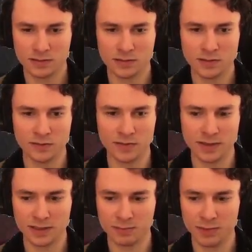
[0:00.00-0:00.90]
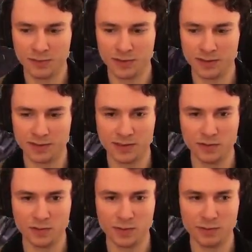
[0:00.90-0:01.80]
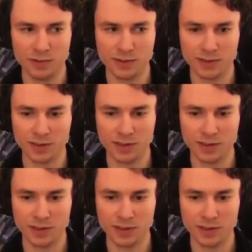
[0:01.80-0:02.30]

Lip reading: Would have liked my friends to have been pushing